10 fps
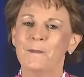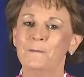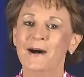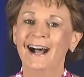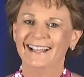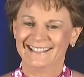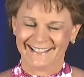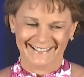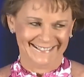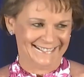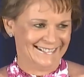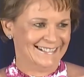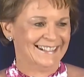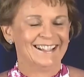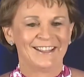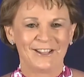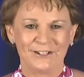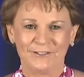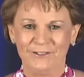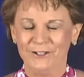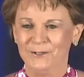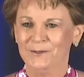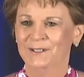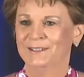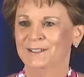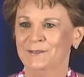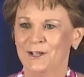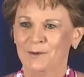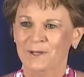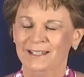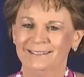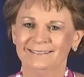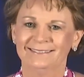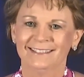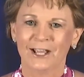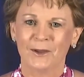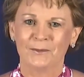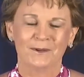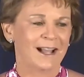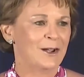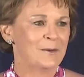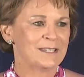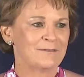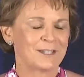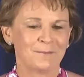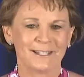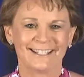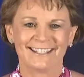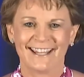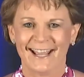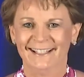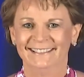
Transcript: But those of you who know me know I always have something to say.